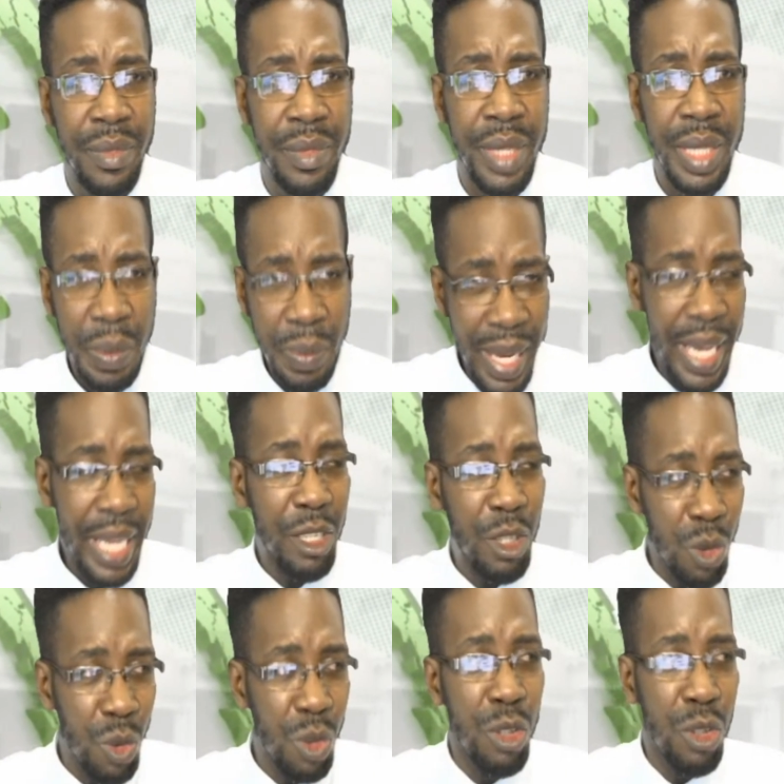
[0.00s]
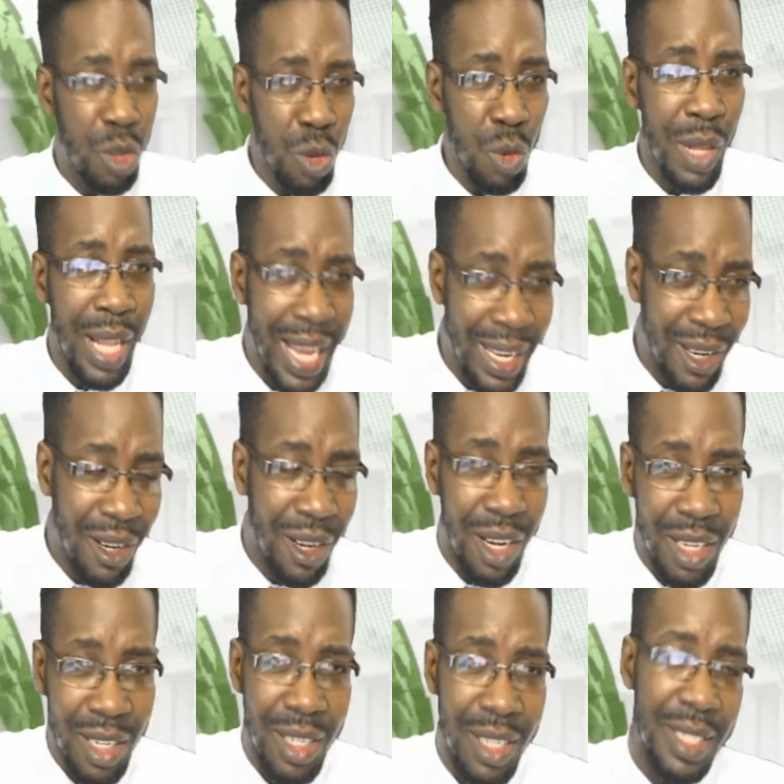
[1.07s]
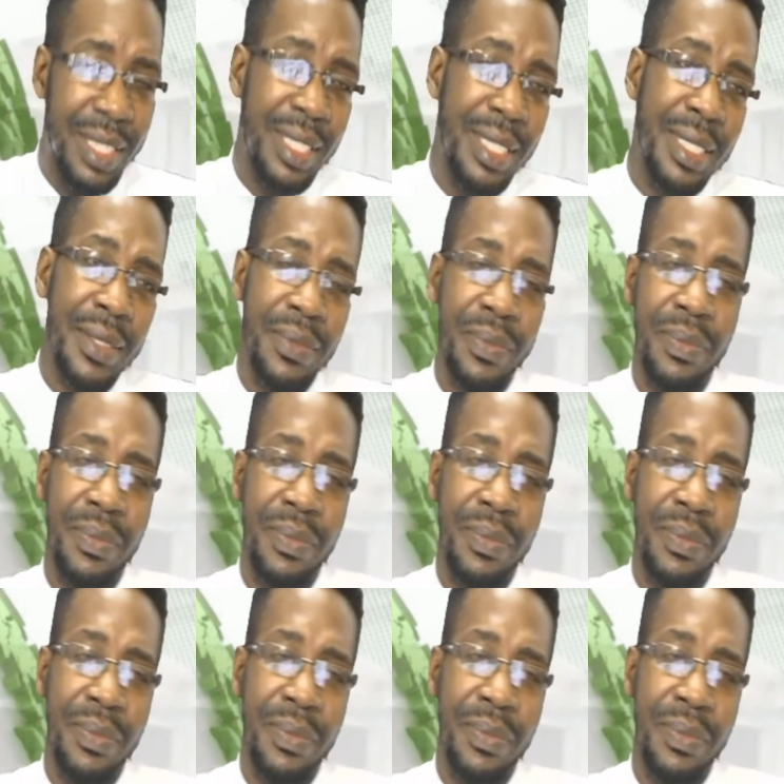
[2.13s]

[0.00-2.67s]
It's May, June, July, August.